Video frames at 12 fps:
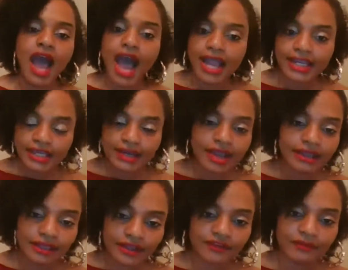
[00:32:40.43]
I cannot
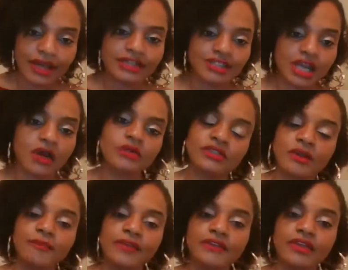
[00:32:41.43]
give my child
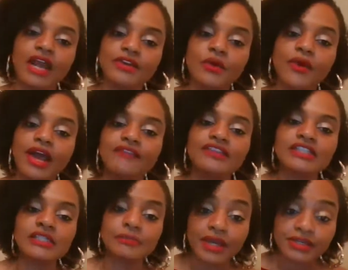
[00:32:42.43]
something that I don't have,
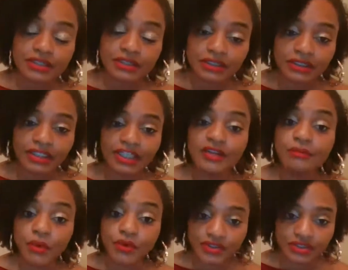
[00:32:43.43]
especially
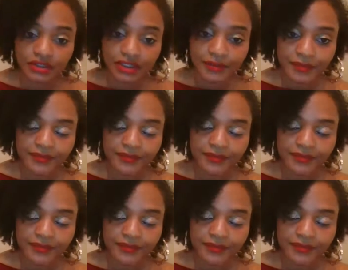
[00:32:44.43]
emotionally,